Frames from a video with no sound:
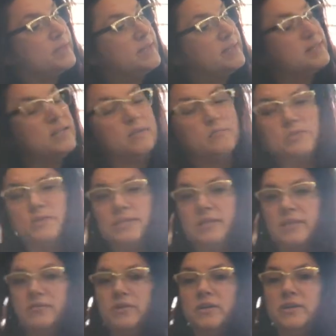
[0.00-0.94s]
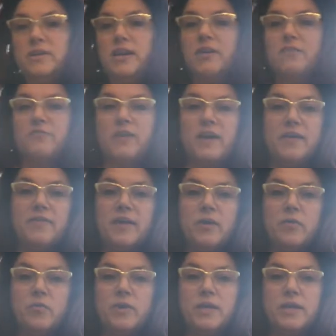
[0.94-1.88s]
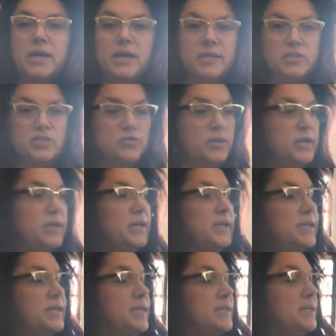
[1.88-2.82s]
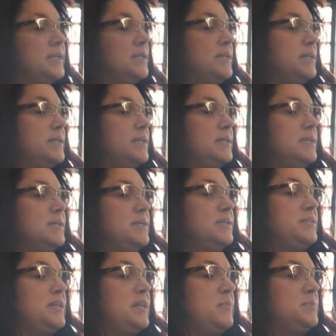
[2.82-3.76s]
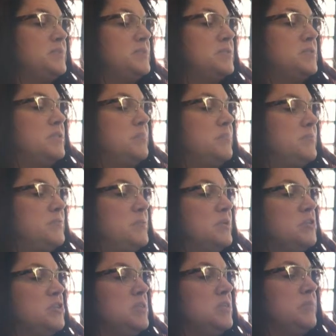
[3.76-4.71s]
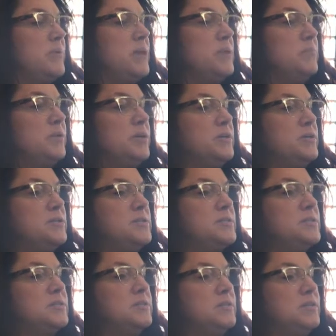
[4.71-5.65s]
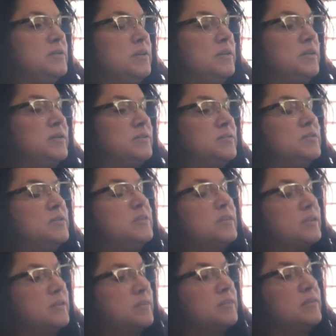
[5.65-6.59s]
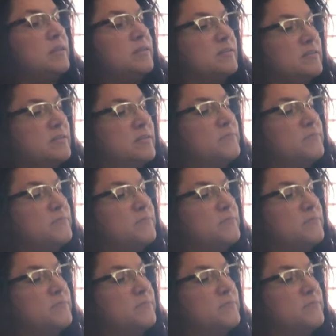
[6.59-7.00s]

attempt to leave it. I find that when I try and tape, especially the paint parts, or I can't